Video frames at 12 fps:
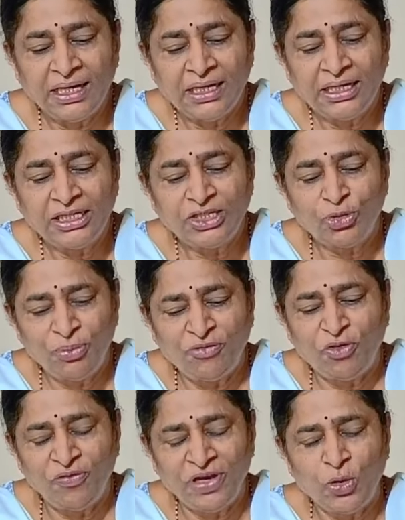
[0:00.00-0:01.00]
So before
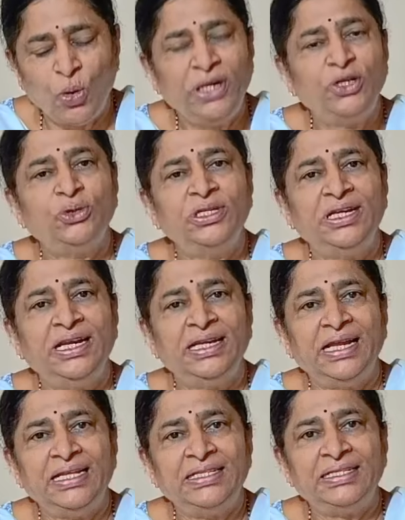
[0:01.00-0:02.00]
we go into the
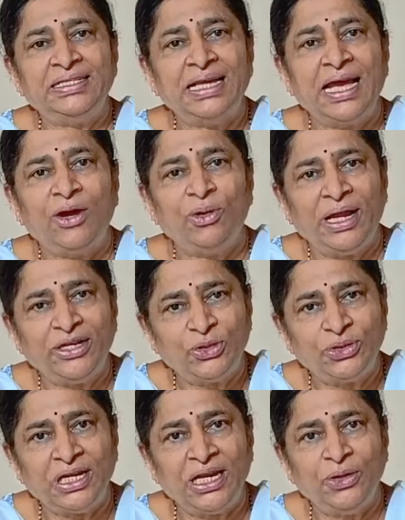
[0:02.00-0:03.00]
details, I would like to
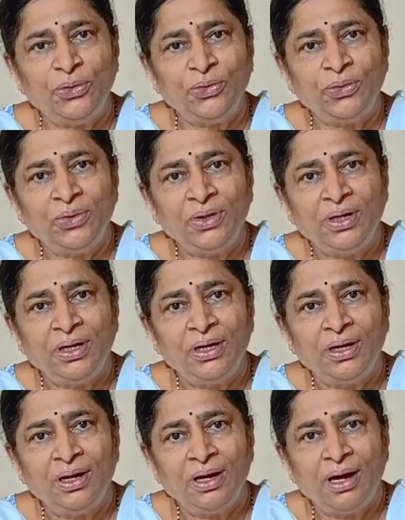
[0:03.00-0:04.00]
tell you
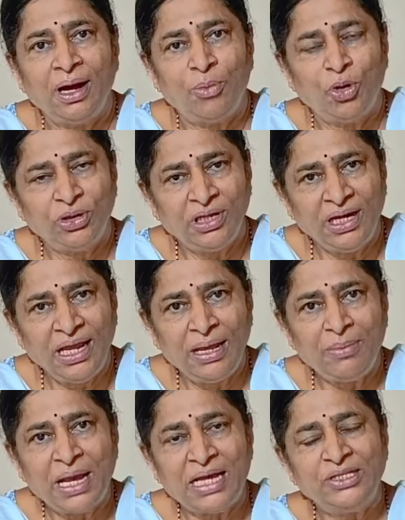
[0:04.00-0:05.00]
about the
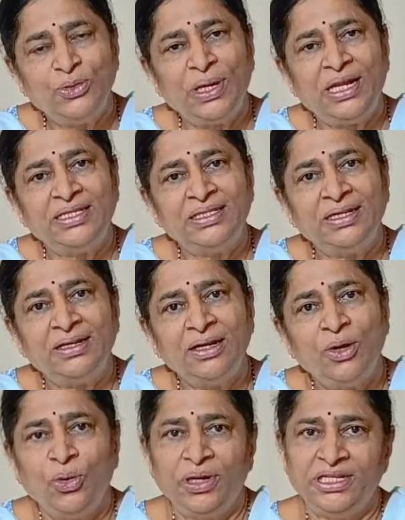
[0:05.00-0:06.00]
name as well as the
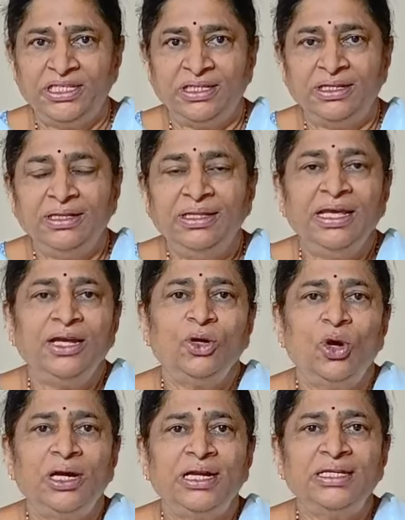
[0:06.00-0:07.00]
origin. They are
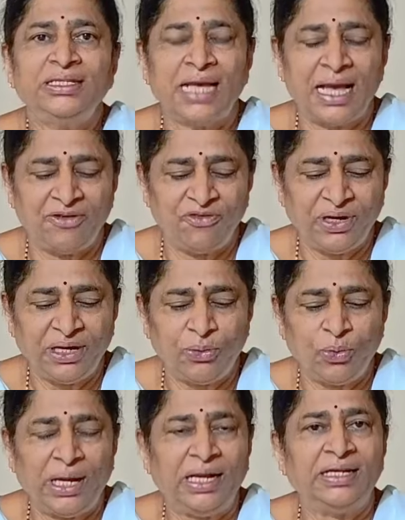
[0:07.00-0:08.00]
called as African
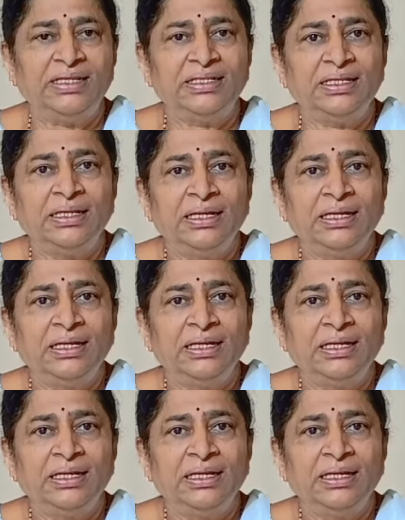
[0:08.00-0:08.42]
violets.